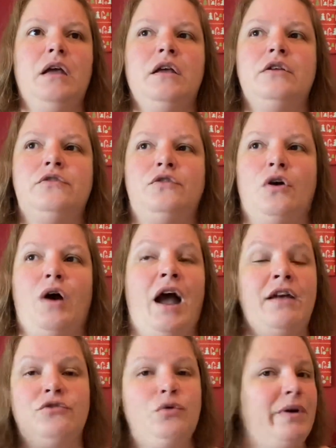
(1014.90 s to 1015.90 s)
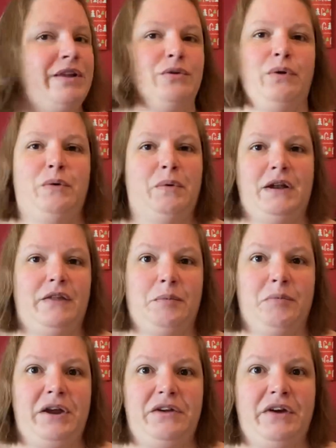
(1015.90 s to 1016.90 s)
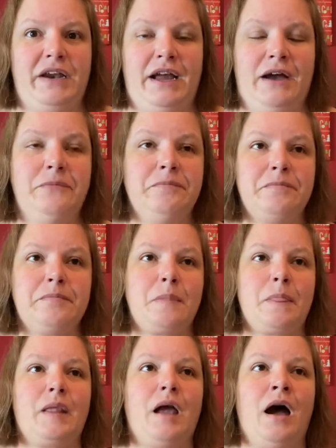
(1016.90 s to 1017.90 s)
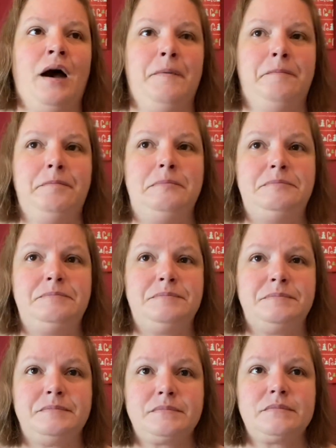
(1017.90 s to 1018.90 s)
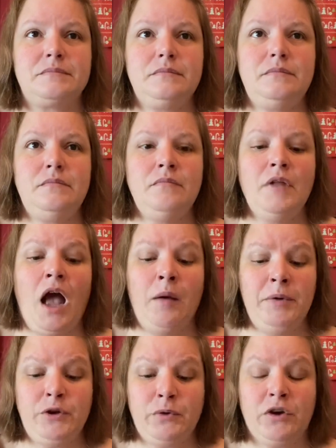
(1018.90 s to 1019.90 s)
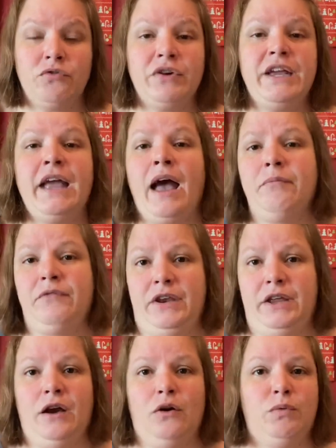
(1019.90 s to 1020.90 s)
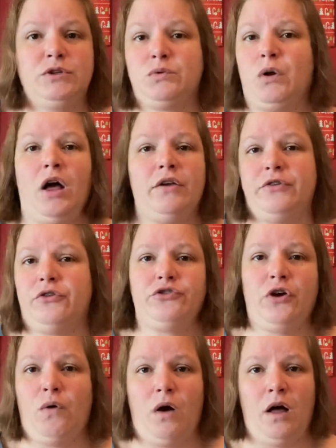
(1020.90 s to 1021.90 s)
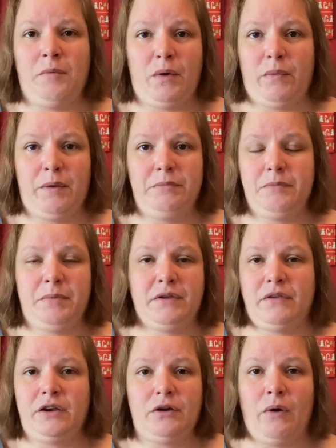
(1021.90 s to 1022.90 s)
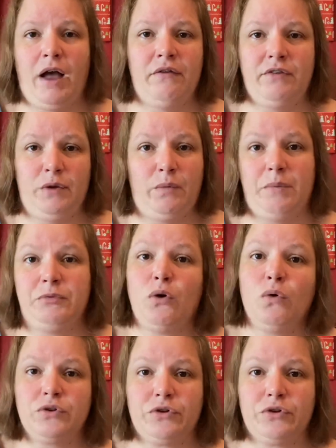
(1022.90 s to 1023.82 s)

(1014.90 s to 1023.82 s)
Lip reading: So I have 2021 on the brain right now. I'll be doing a recap video, which will also show all my whips because I don't have any whips older